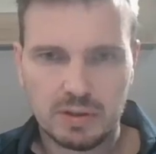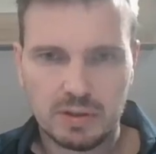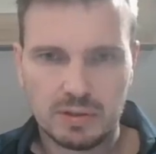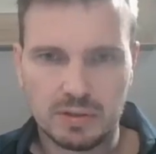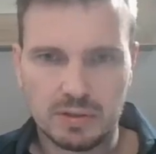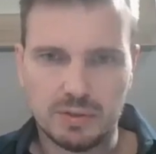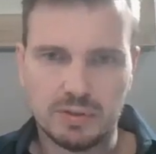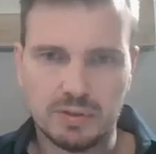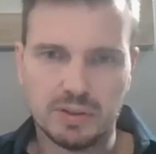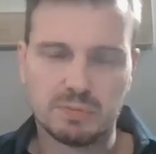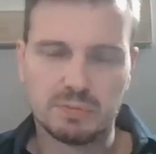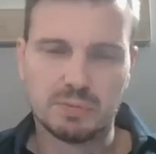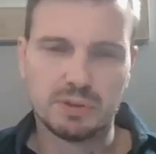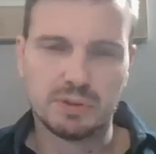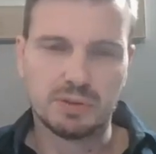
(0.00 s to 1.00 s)
So you
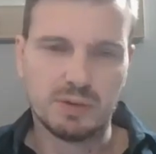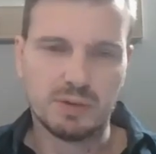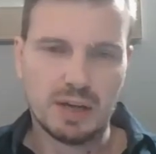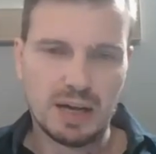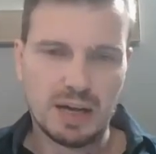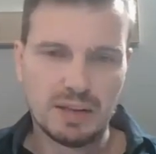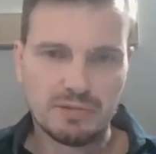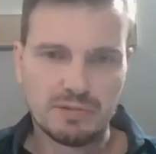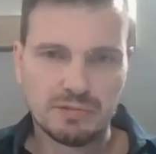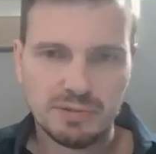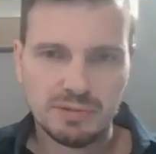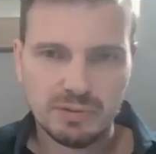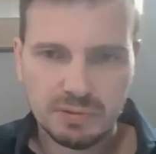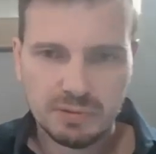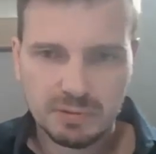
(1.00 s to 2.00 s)
just put your line
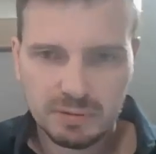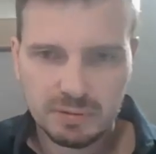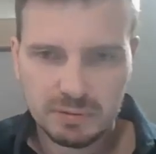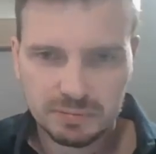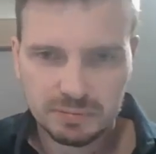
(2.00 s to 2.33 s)
through,